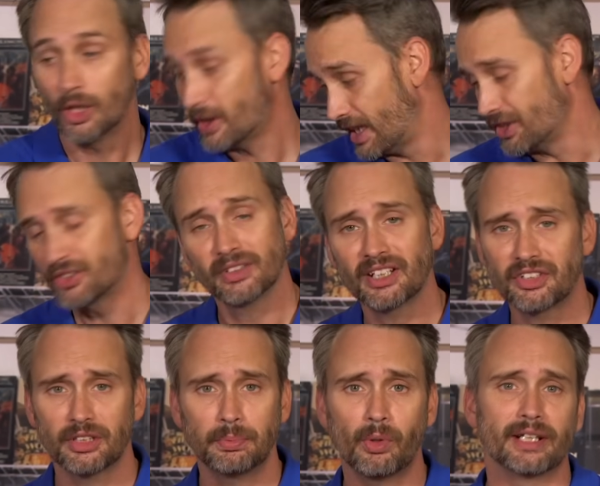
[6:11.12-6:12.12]
Okay, so that's a
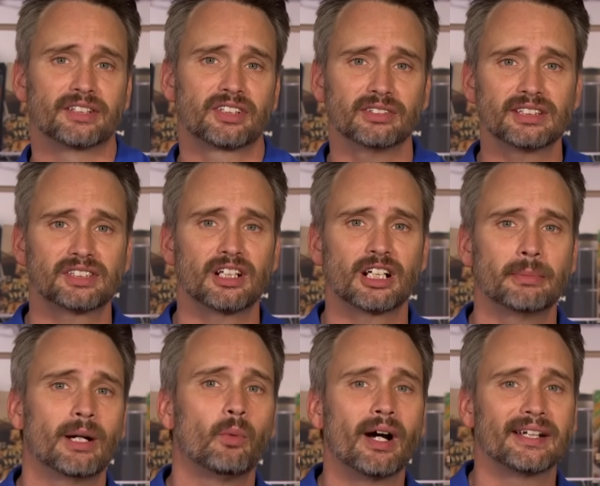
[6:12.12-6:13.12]
good point. So let's talk
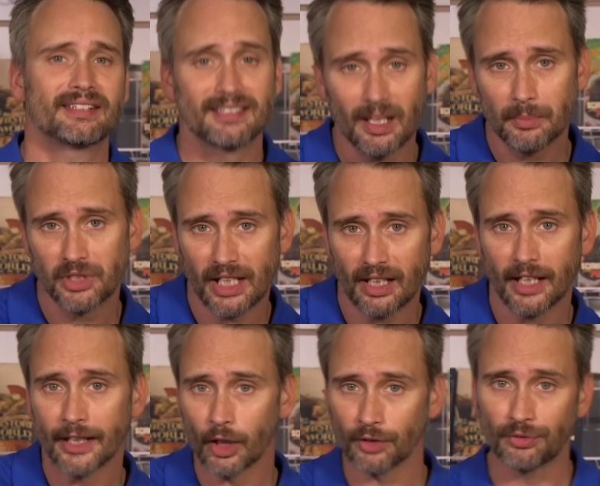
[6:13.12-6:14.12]
about why some
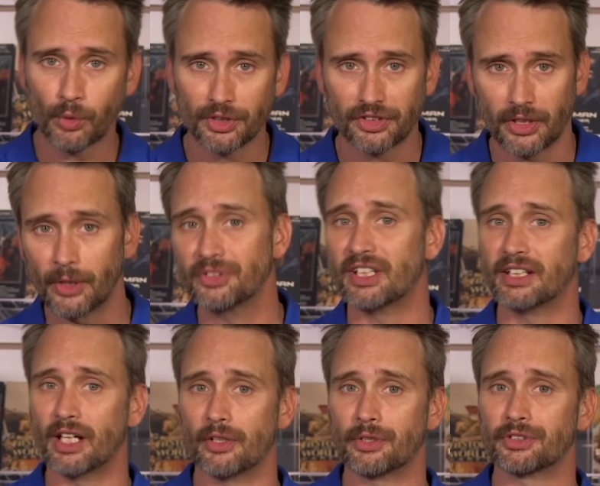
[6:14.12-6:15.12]
Jedi are Force Ghosts and
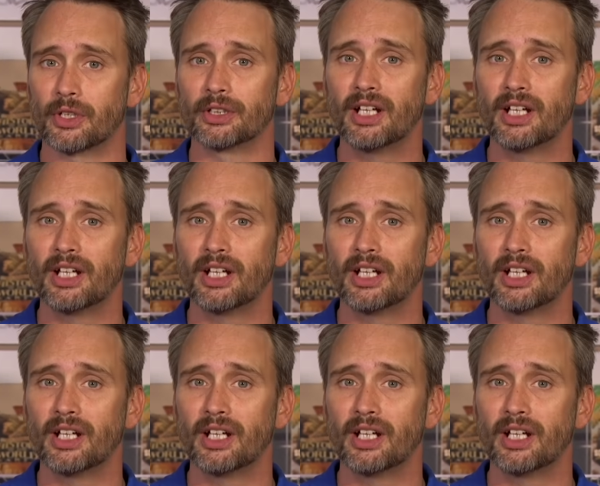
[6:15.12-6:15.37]
others are